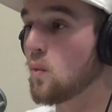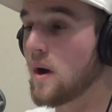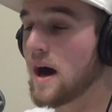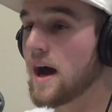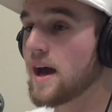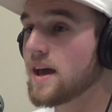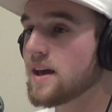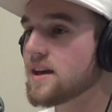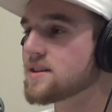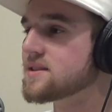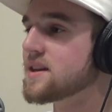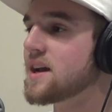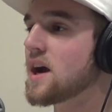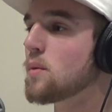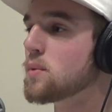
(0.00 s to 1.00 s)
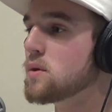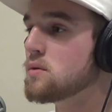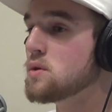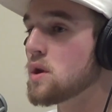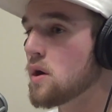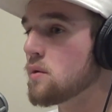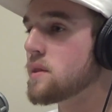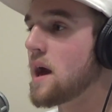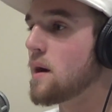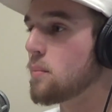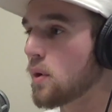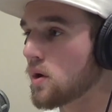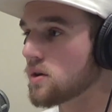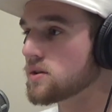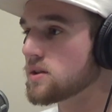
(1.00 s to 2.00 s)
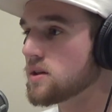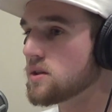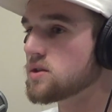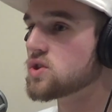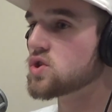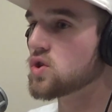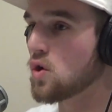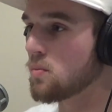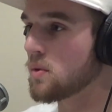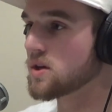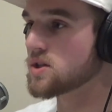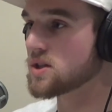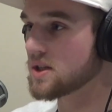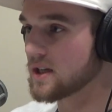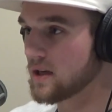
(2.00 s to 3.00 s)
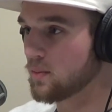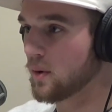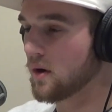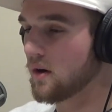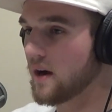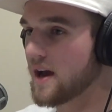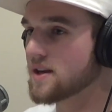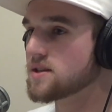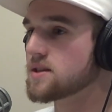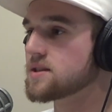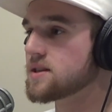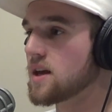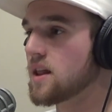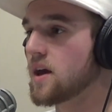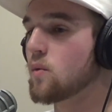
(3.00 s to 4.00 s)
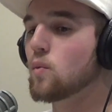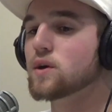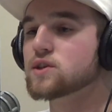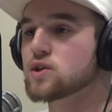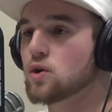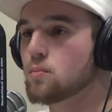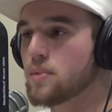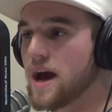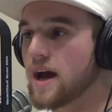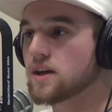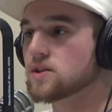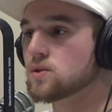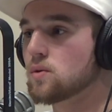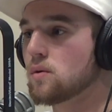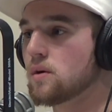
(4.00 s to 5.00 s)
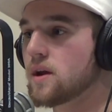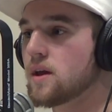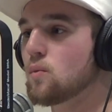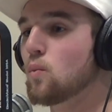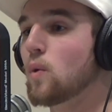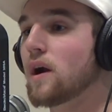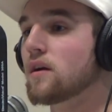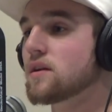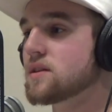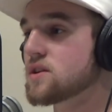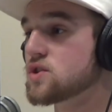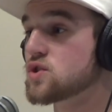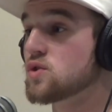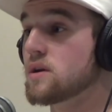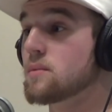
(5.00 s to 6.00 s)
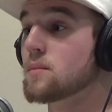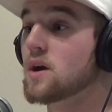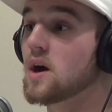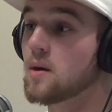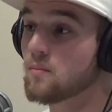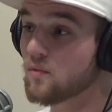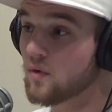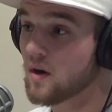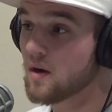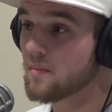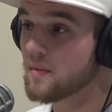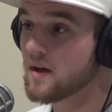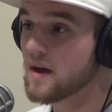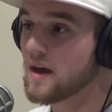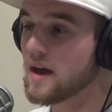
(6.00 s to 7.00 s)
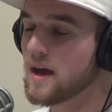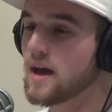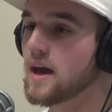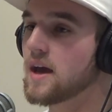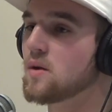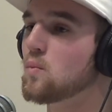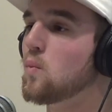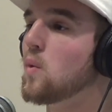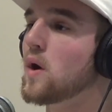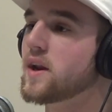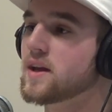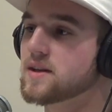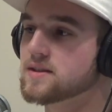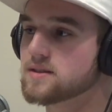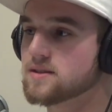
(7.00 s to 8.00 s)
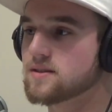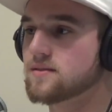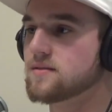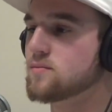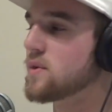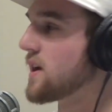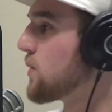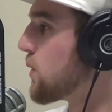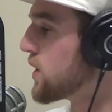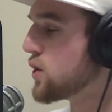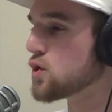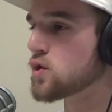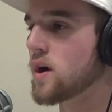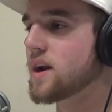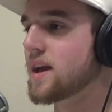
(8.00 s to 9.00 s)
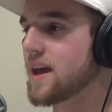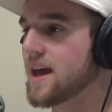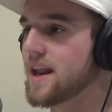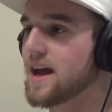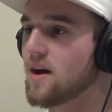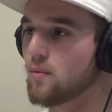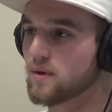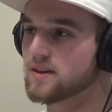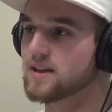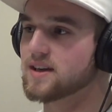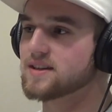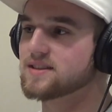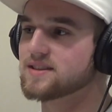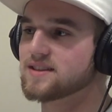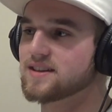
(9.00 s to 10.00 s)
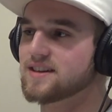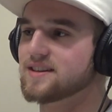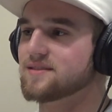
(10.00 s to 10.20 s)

But the why is going to help you know that person so much deeper, as to say, like, what's your backstory? Where did this dream come from? And what are you trying to get at with